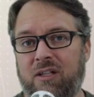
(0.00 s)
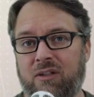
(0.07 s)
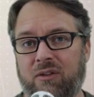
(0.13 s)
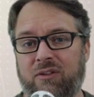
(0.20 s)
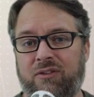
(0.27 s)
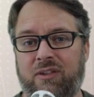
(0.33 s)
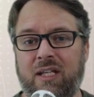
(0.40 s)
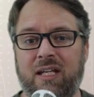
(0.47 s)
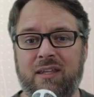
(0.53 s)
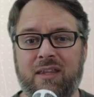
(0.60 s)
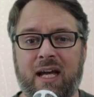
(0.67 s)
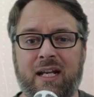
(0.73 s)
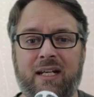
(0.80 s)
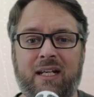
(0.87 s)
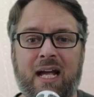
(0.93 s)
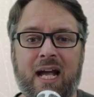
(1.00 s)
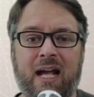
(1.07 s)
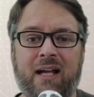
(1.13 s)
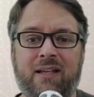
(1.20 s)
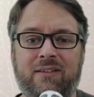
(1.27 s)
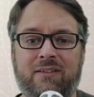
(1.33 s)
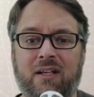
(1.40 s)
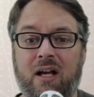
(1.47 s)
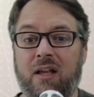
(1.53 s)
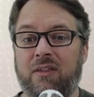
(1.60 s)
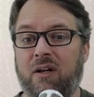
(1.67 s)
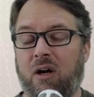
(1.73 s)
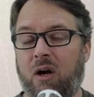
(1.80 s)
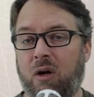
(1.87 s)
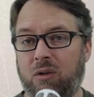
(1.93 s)
you'll see that it has
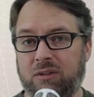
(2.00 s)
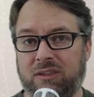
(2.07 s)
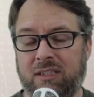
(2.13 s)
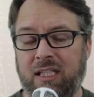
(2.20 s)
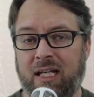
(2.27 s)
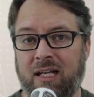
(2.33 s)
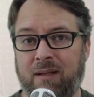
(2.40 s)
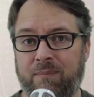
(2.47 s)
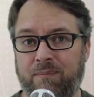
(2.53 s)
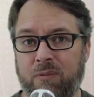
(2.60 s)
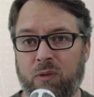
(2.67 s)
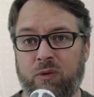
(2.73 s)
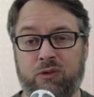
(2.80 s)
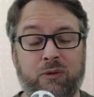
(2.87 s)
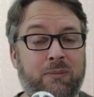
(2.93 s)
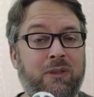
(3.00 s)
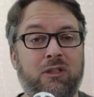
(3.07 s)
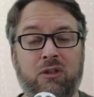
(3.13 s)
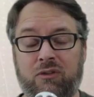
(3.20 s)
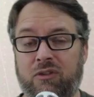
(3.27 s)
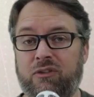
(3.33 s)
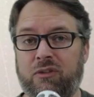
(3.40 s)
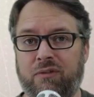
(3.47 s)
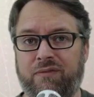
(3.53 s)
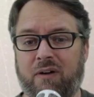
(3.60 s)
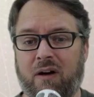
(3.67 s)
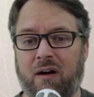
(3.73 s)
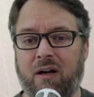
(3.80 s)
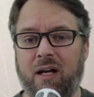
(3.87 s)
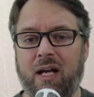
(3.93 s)
the host name, which we've been using so
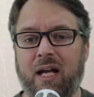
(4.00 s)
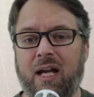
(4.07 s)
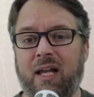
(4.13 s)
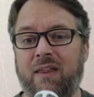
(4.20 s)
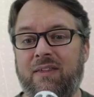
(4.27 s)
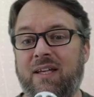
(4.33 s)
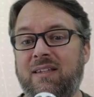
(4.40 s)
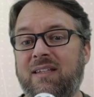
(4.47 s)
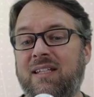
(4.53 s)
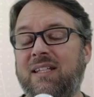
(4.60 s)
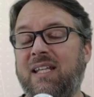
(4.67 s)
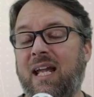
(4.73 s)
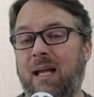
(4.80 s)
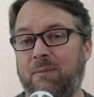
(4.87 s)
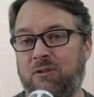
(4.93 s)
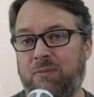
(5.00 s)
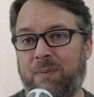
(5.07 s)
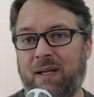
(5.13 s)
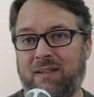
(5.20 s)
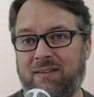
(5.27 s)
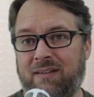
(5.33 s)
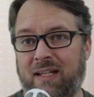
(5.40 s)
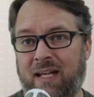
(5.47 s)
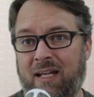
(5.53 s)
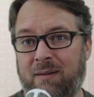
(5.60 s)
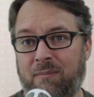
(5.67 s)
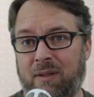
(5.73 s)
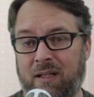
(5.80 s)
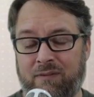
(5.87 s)
far, then the namespace name.